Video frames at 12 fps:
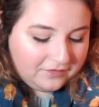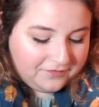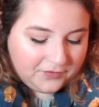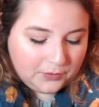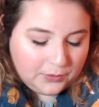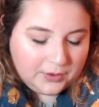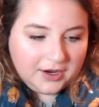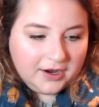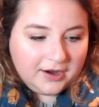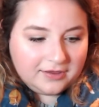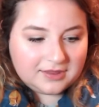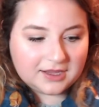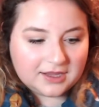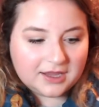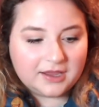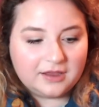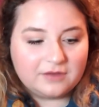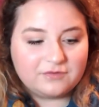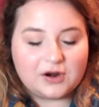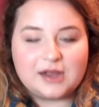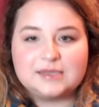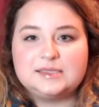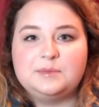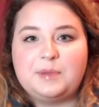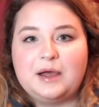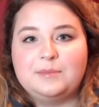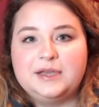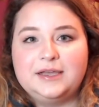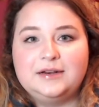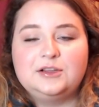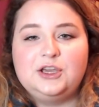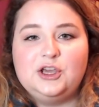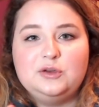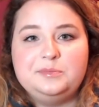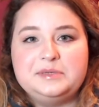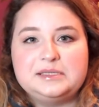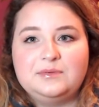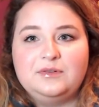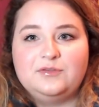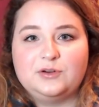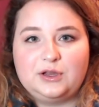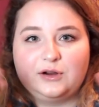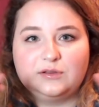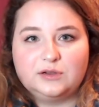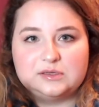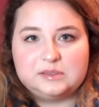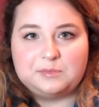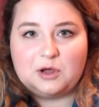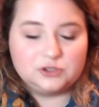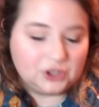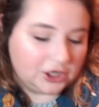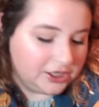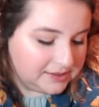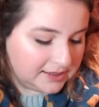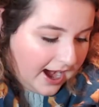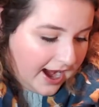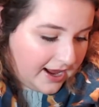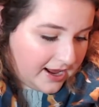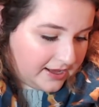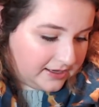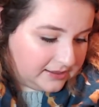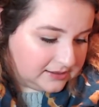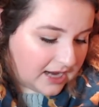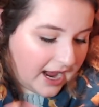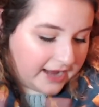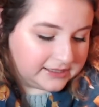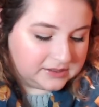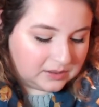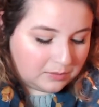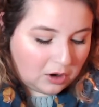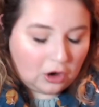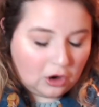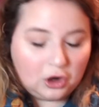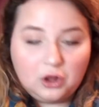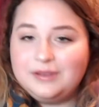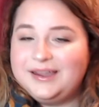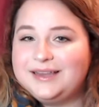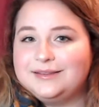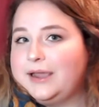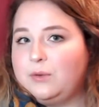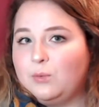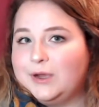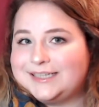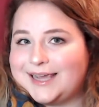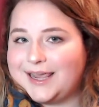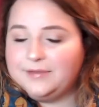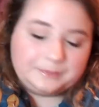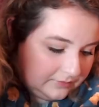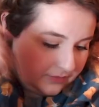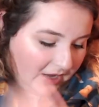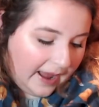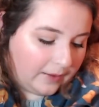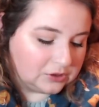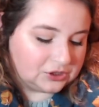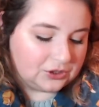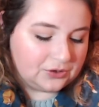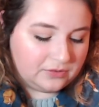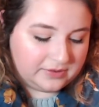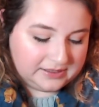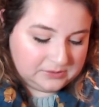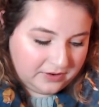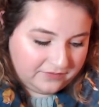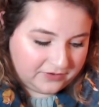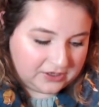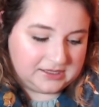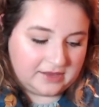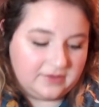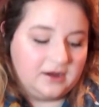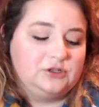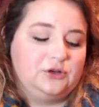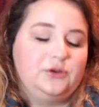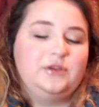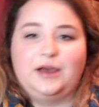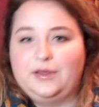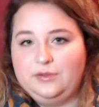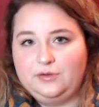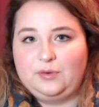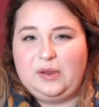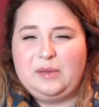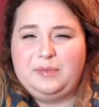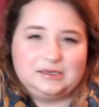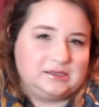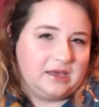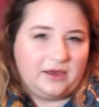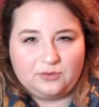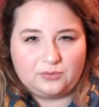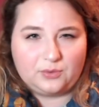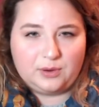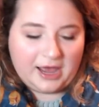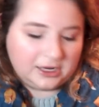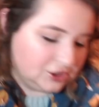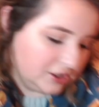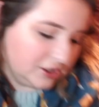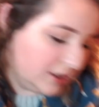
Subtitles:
for the Frosted Pumpkin cubes for their little small charts, and I did them all in like one day. I will show you this one first, and then I'll show you the other three because the other three match.